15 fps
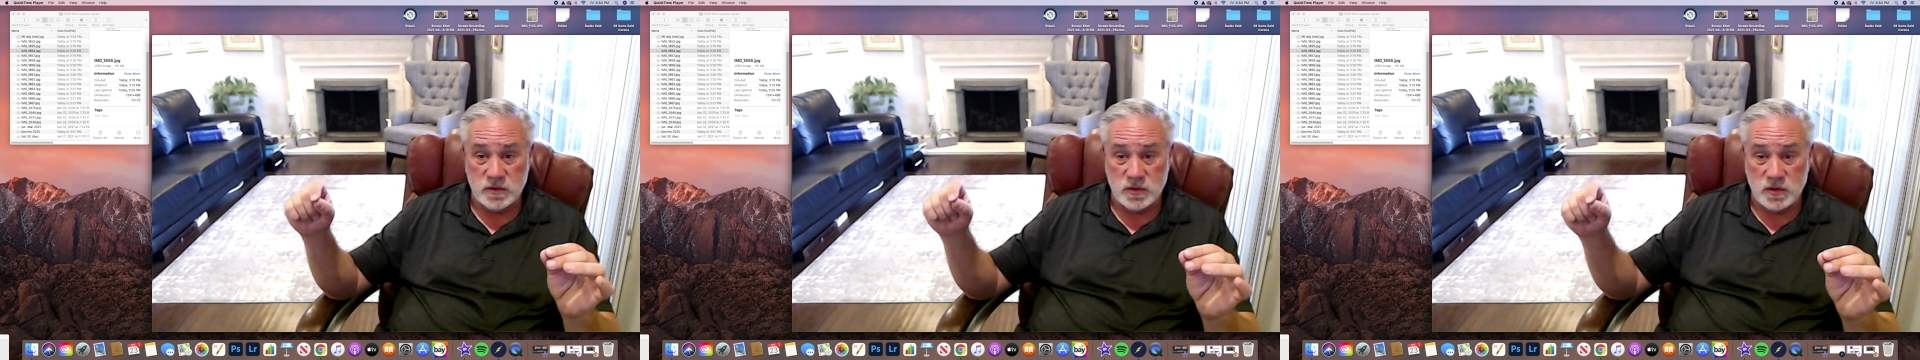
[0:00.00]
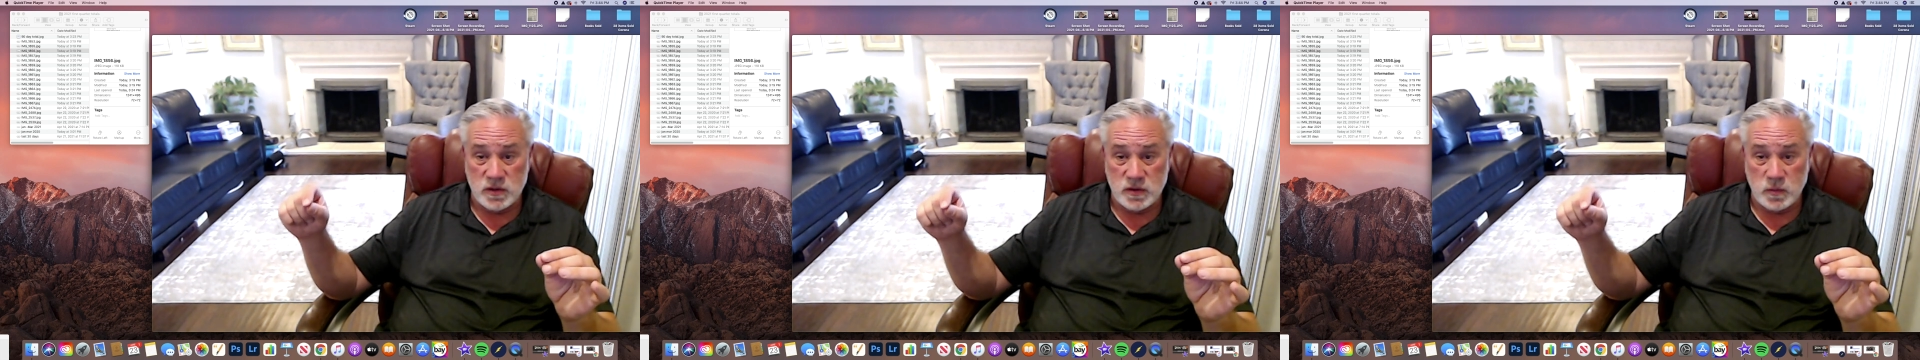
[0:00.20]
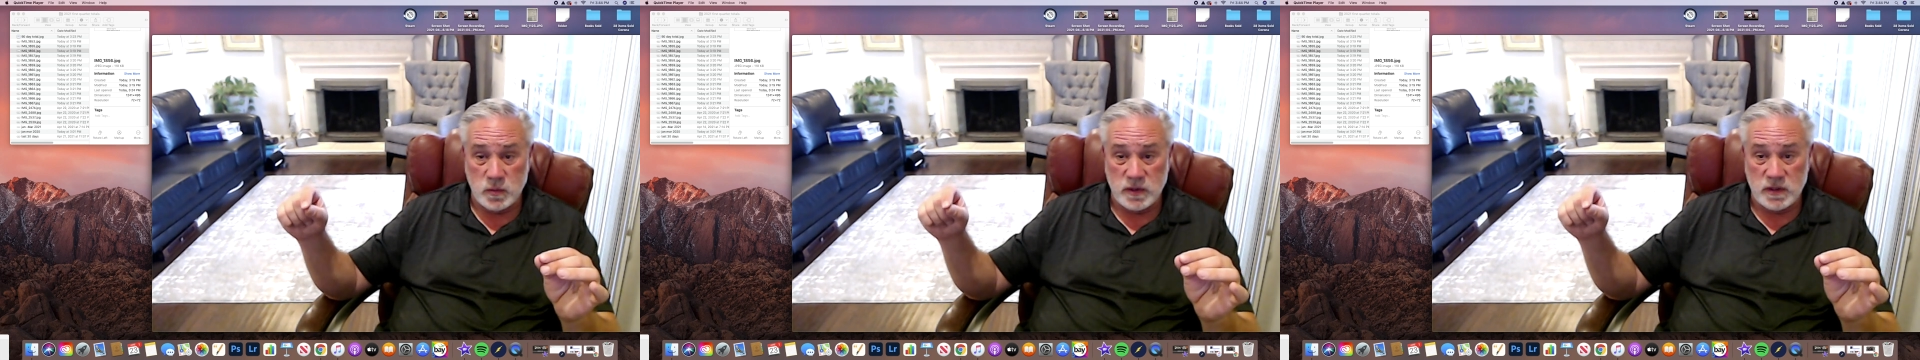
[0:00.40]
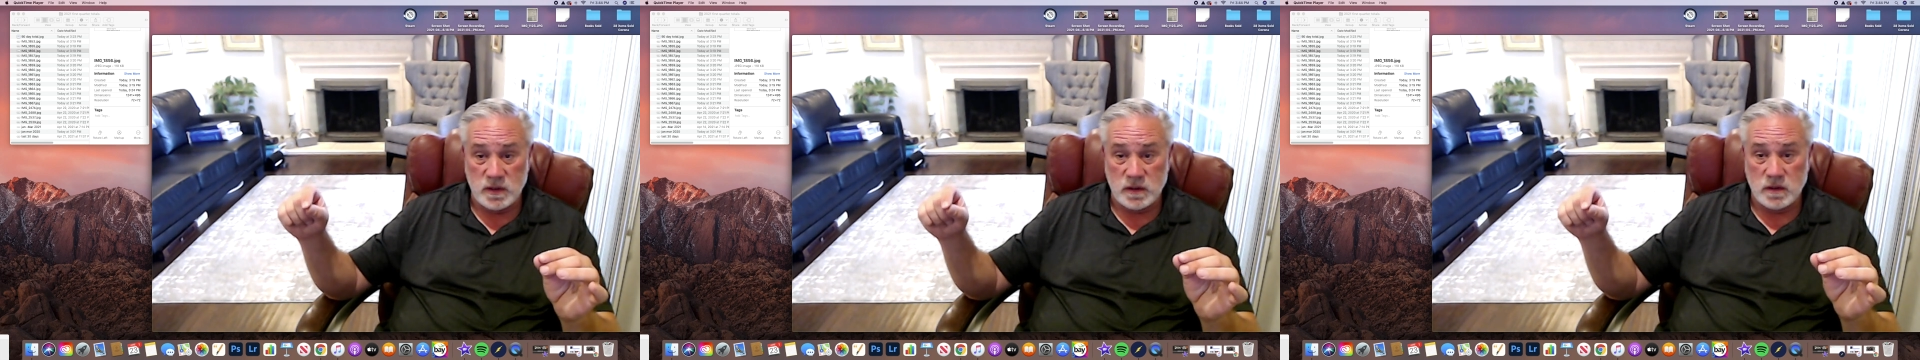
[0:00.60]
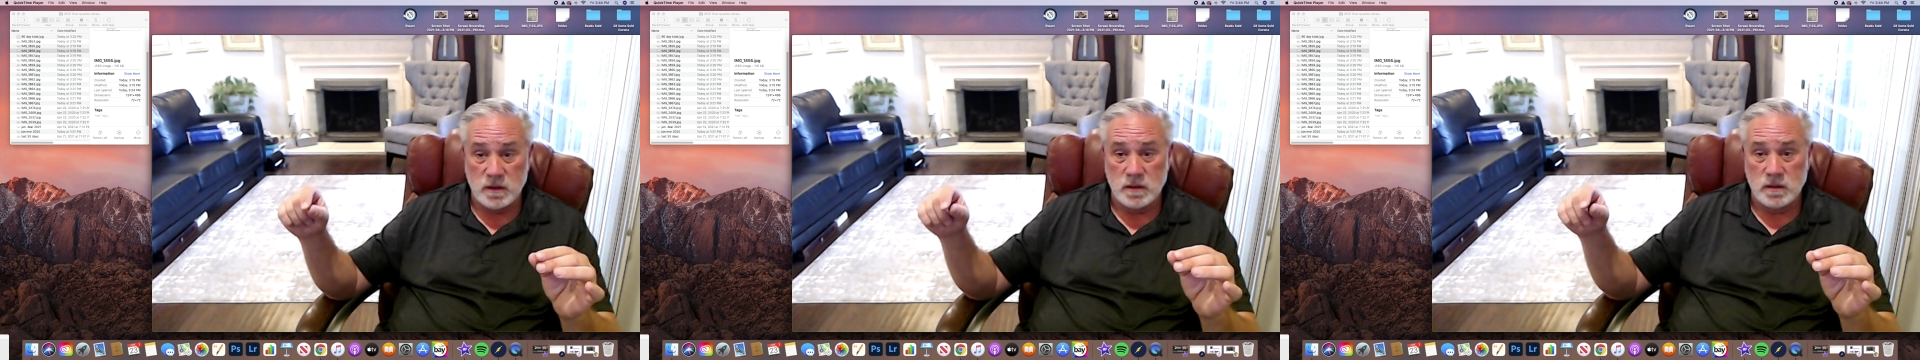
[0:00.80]

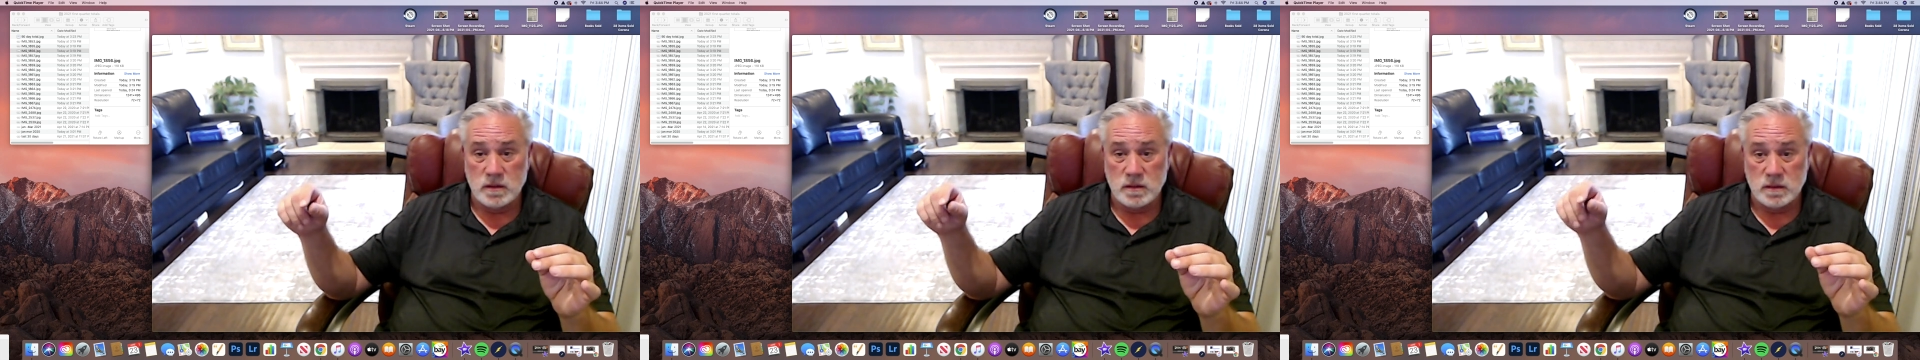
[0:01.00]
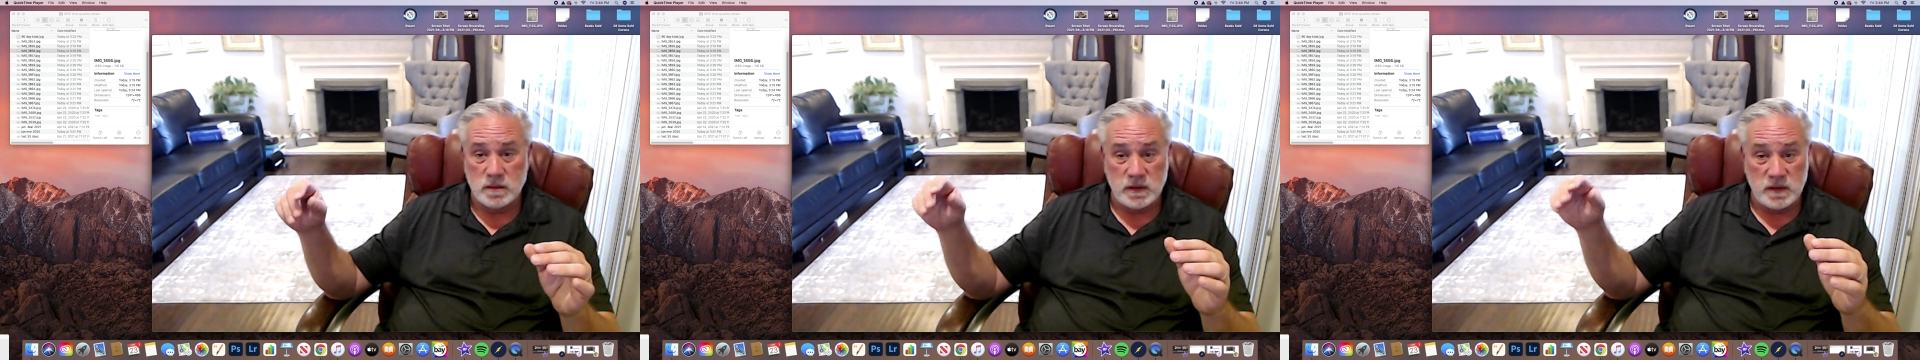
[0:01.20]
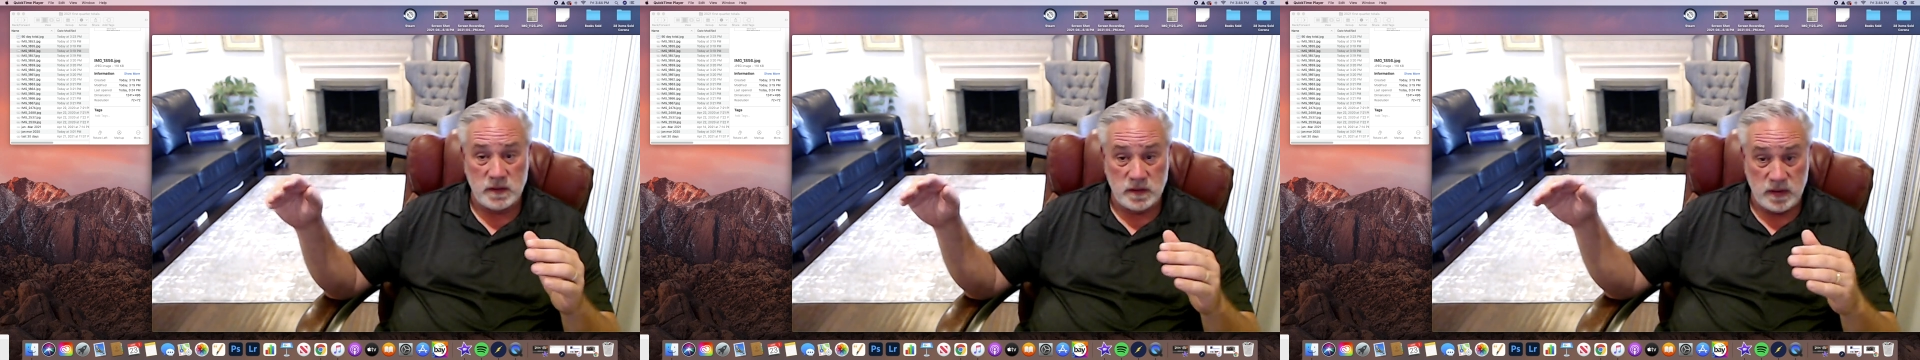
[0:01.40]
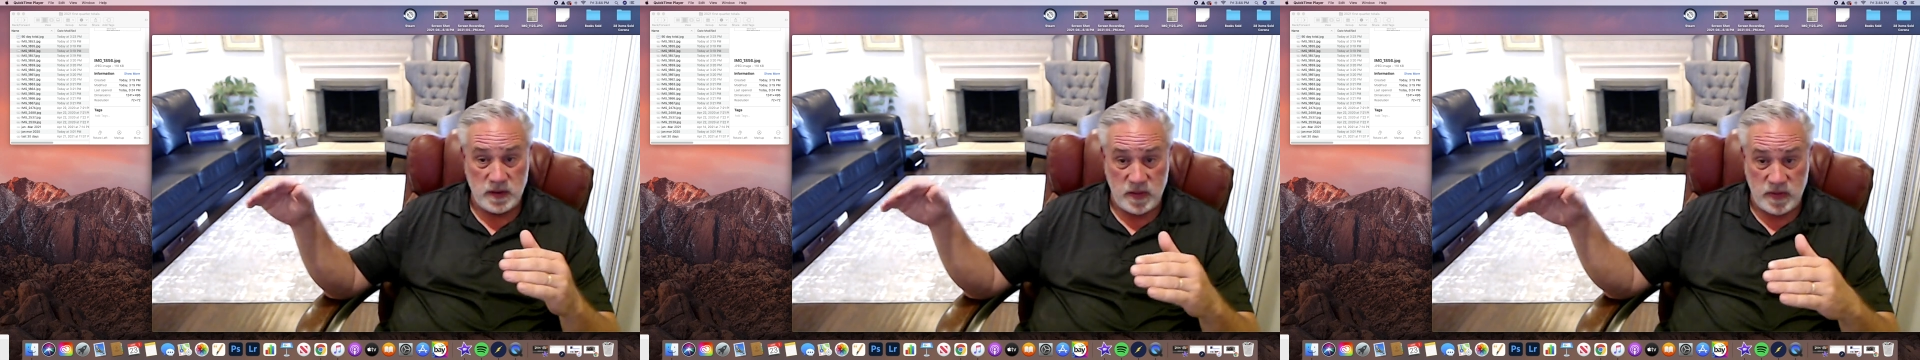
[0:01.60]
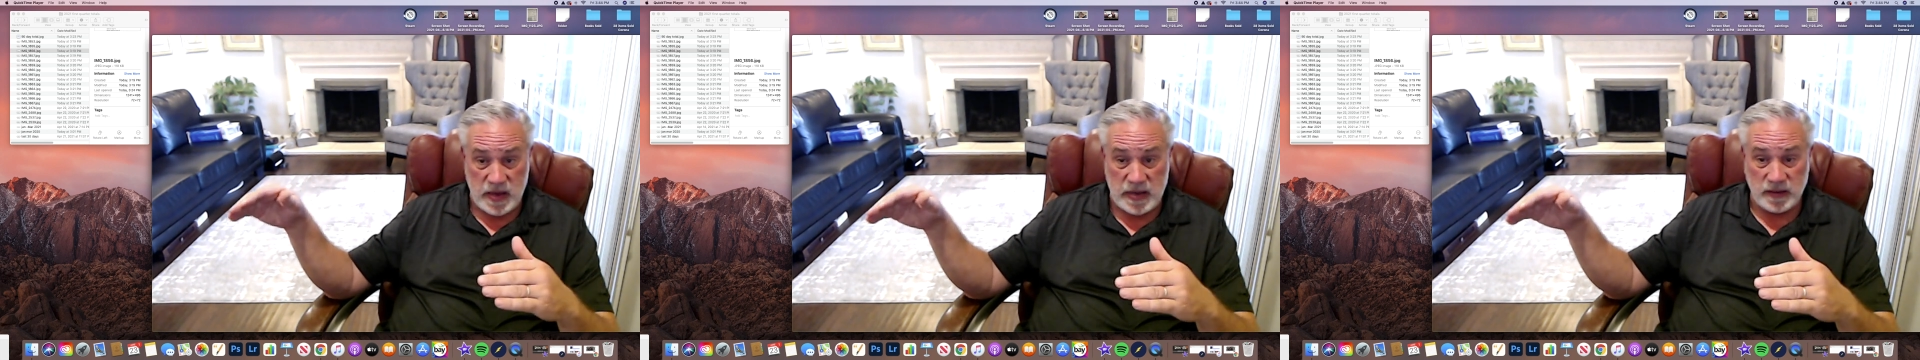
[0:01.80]
goodwill,
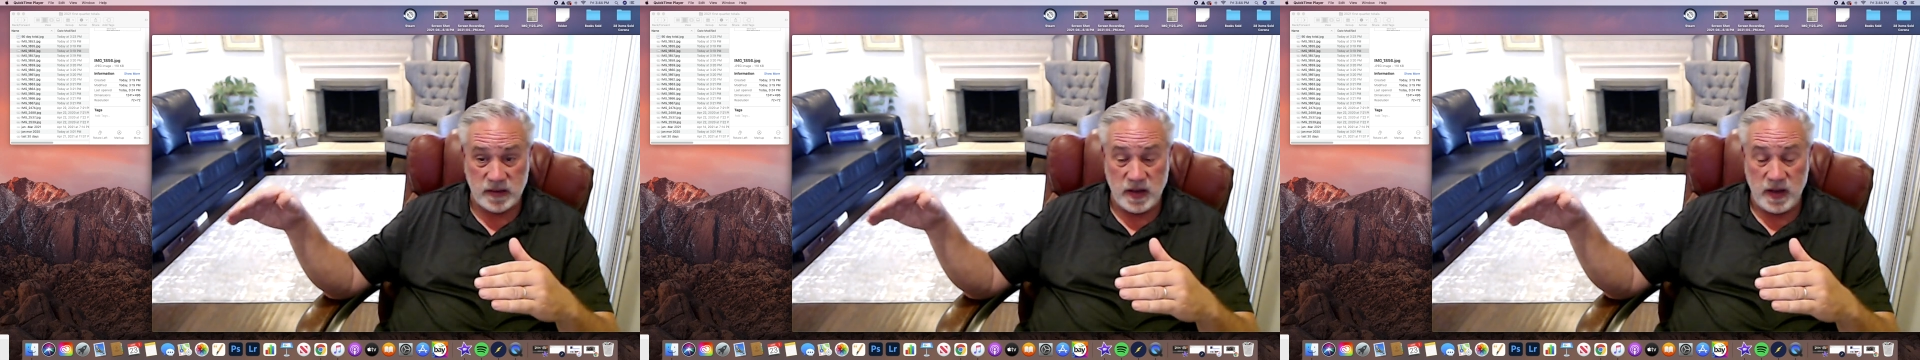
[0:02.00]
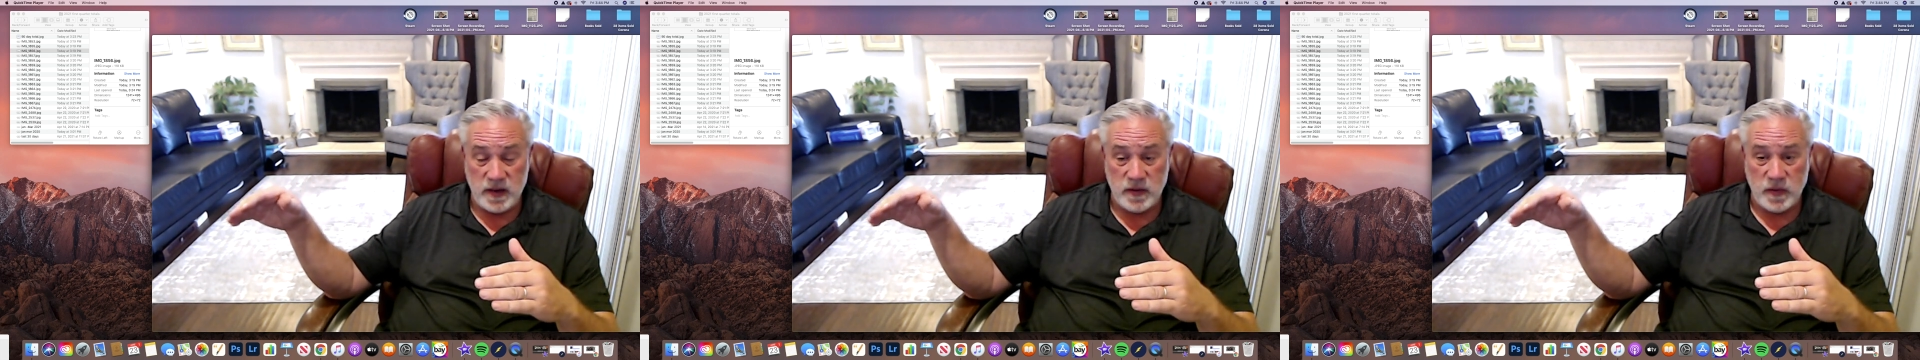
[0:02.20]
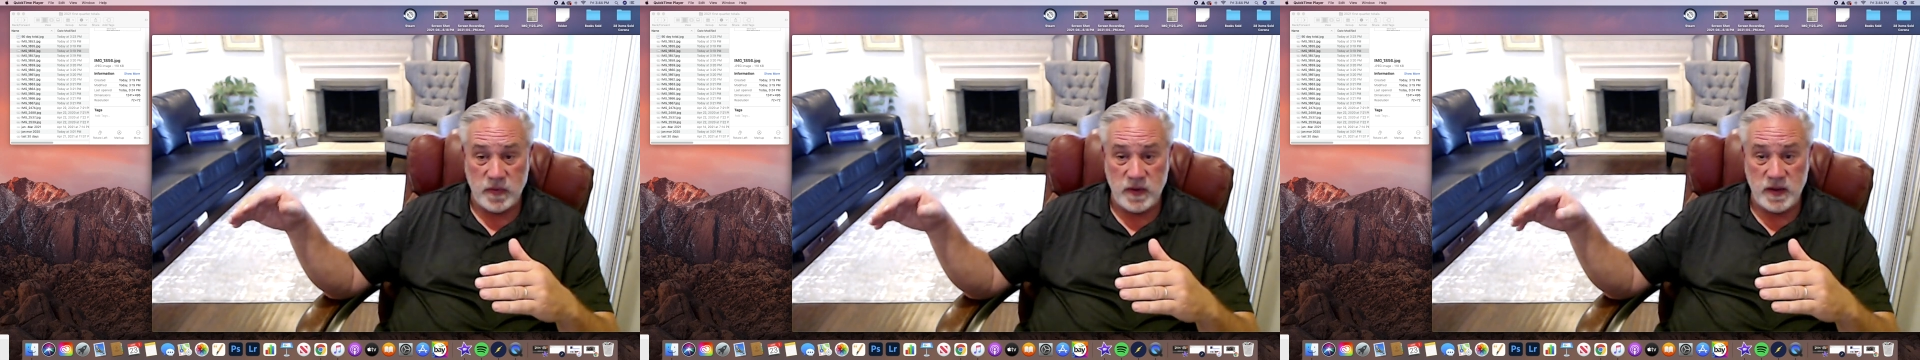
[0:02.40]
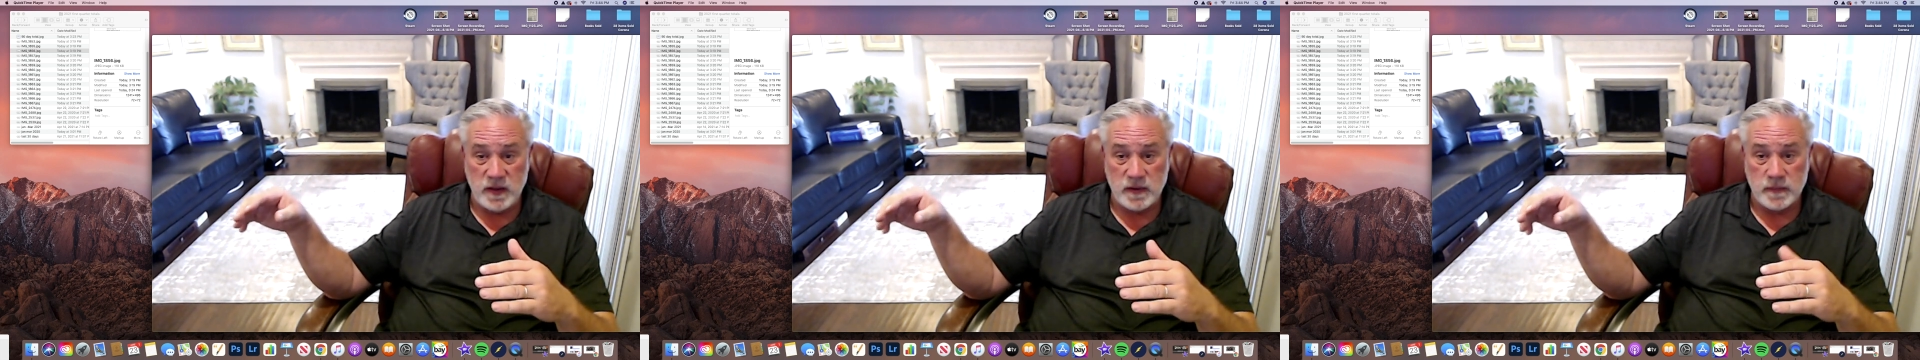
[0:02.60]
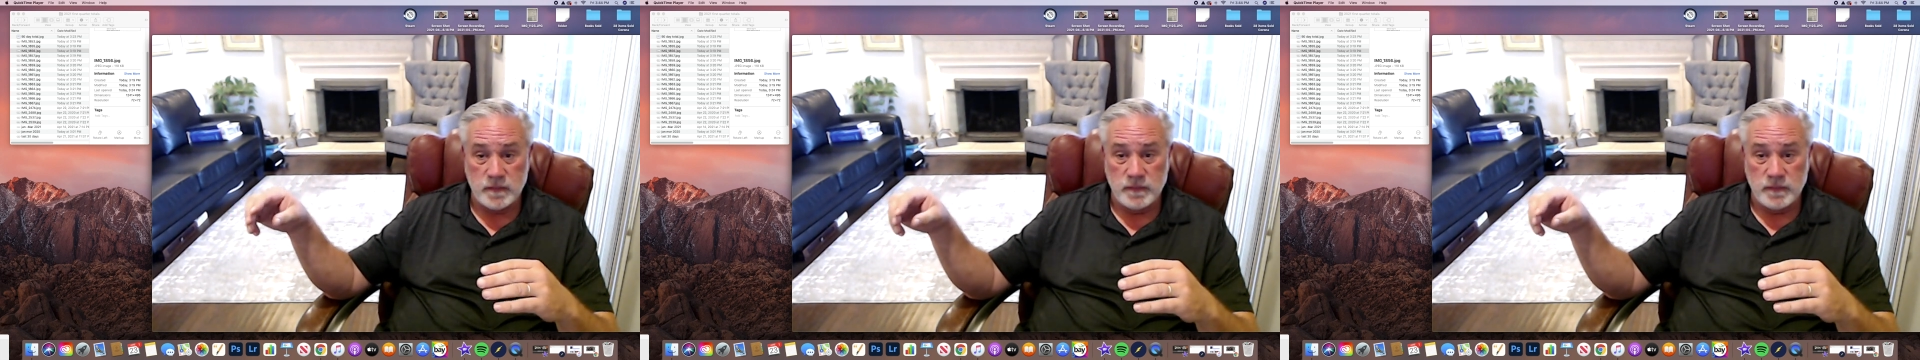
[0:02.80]
that kind of thing.